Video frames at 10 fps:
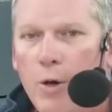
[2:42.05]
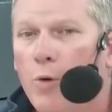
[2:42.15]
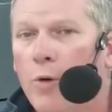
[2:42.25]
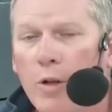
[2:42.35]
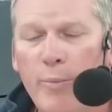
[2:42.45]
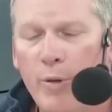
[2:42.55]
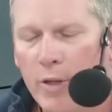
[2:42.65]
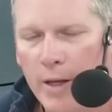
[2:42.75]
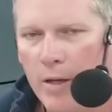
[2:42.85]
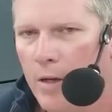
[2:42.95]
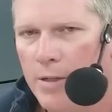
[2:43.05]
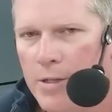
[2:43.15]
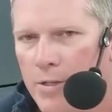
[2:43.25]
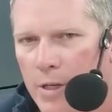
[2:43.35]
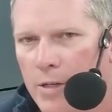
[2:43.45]
oil pulling, all
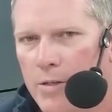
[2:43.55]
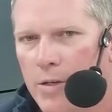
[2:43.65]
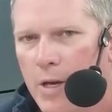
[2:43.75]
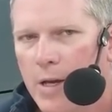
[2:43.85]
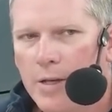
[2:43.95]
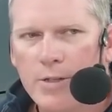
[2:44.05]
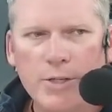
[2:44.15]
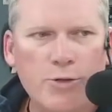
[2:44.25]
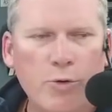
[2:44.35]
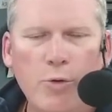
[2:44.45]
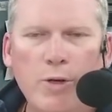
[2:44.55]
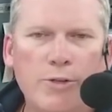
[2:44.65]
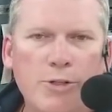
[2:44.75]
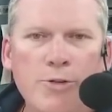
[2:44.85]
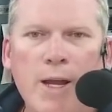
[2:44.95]
these things, essential
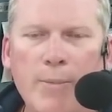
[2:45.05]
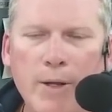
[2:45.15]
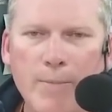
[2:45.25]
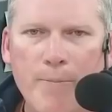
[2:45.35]
oils, you name it,